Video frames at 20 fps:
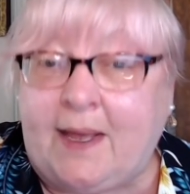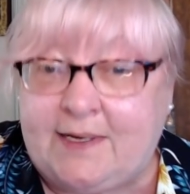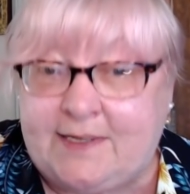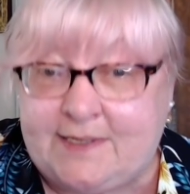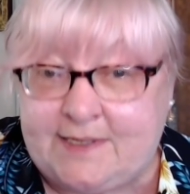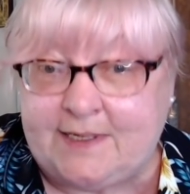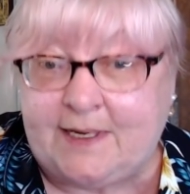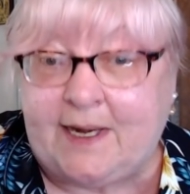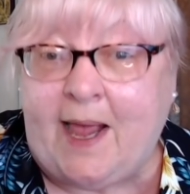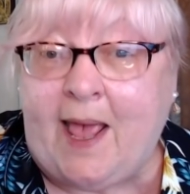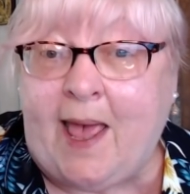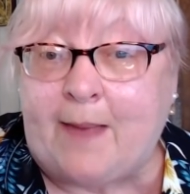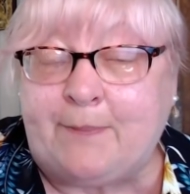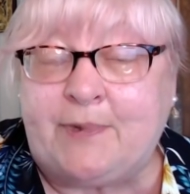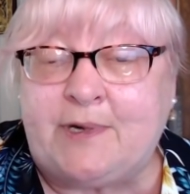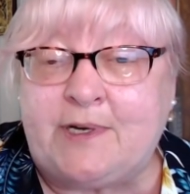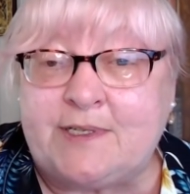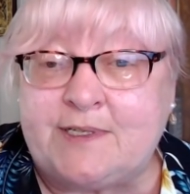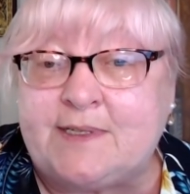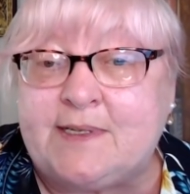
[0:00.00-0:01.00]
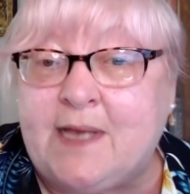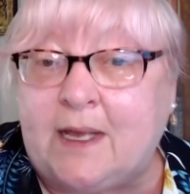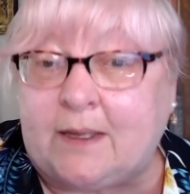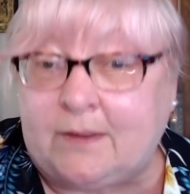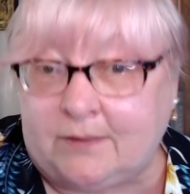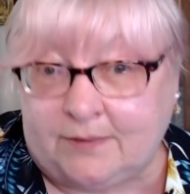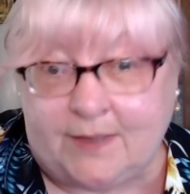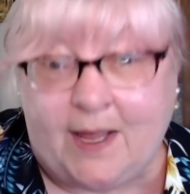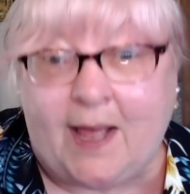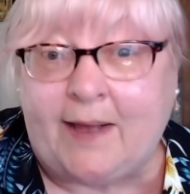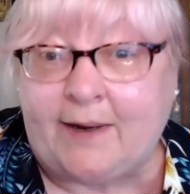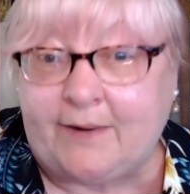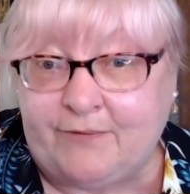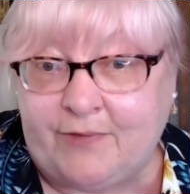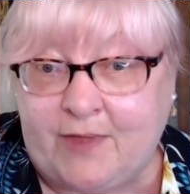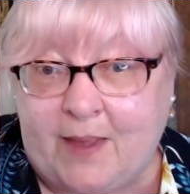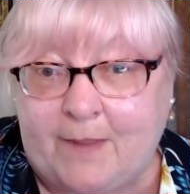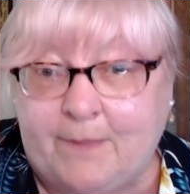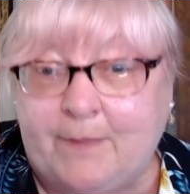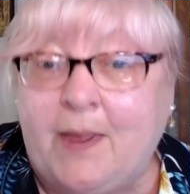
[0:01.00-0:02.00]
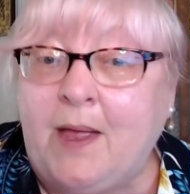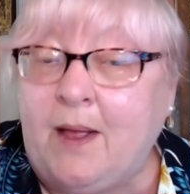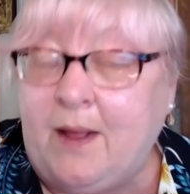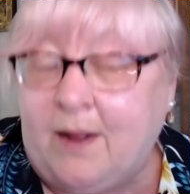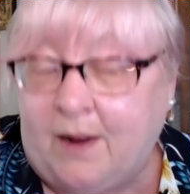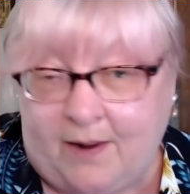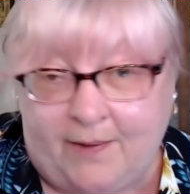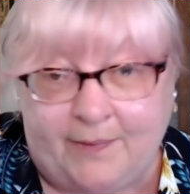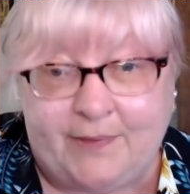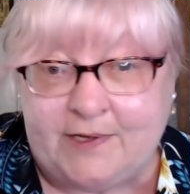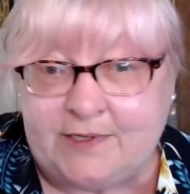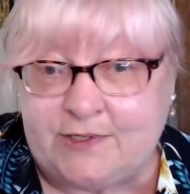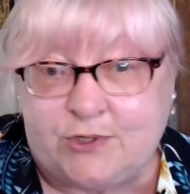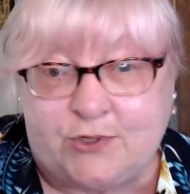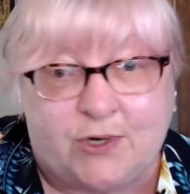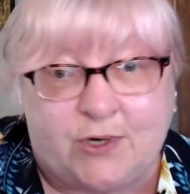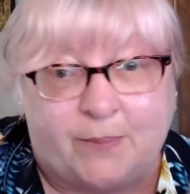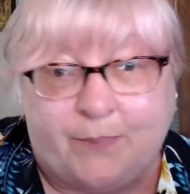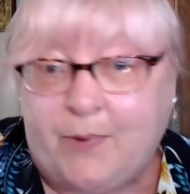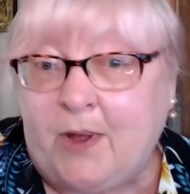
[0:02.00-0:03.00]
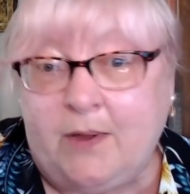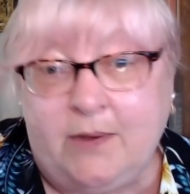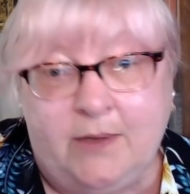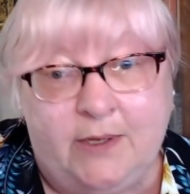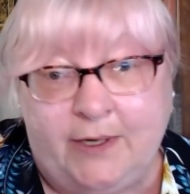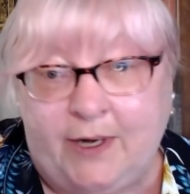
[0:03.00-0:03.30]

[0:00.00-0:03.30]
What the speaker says: I did happen to see a lot of them on this trip.